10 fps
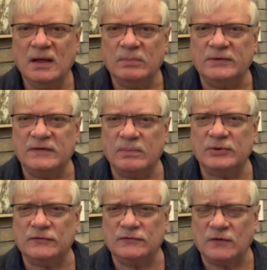but
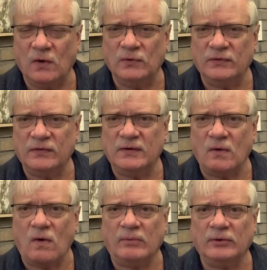temperatures colder than
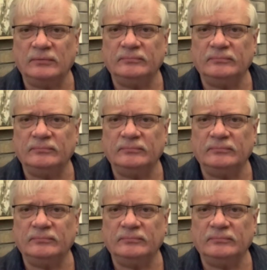normal.